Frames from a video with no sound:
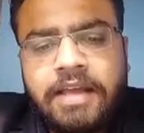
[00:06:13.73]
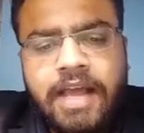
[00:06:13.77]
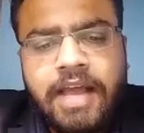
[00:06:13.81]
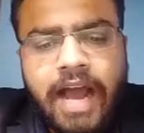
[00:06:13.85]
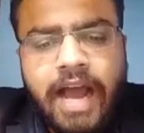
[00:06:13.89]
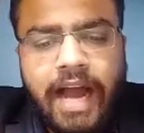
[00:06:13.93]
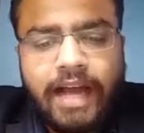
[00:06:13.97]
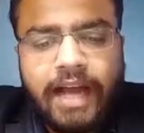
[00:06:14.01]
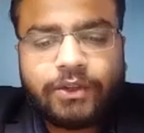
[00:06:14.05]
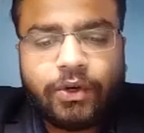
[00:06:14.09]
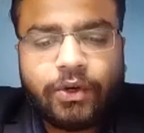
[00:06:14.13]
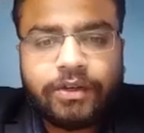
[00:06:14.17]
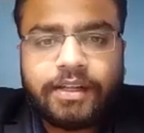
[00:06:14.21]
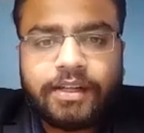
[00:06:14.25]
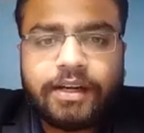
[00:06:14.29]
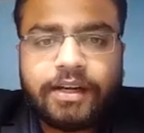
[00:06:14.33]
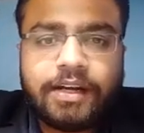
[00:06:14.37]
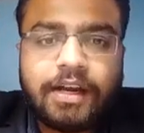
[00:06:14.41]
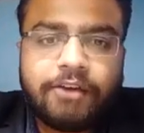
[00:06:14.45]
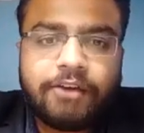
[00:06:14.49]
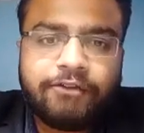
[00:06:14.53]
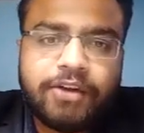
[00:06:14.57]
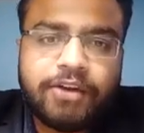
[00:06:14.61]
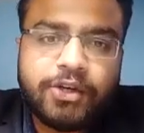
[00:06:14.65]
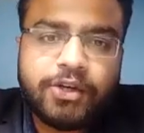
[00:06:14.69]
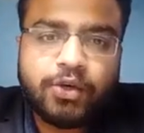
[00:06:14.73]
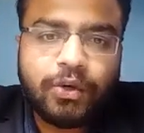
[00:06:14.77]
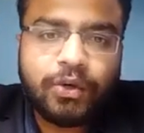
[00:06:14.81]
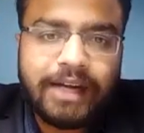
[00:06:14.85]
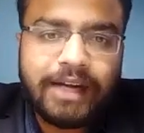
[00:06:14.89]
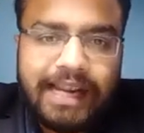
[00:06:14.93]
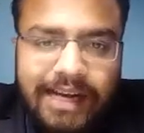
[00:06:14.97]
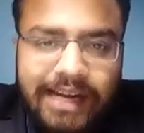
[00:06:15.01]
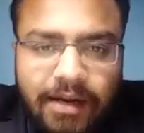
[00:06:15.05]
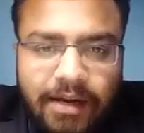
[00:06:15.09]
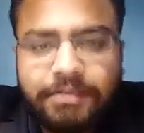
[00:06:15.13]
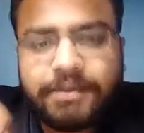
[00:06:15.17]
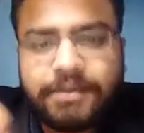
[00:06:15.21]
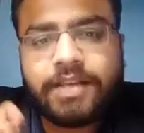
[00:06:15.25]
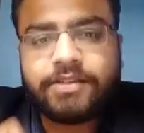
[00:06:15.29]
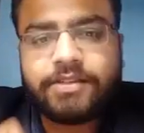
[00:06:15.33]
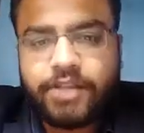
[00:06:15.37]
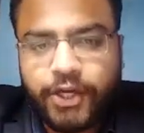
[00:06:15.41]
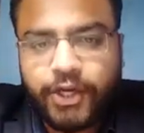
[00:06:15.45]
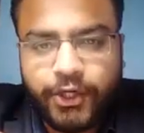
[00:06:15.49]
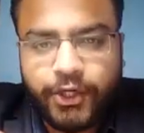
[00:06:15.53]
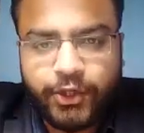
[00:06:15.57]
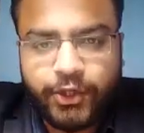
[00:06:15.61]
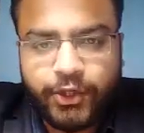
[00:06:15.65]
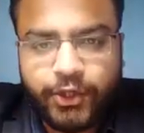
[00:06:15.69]
I thought that we should take up this
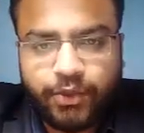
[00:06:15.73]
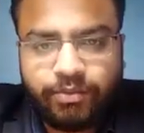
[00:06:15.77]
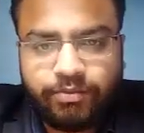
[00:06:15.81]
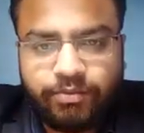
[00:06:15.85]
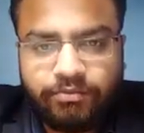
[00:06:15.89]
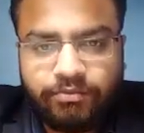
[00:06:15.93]
issue.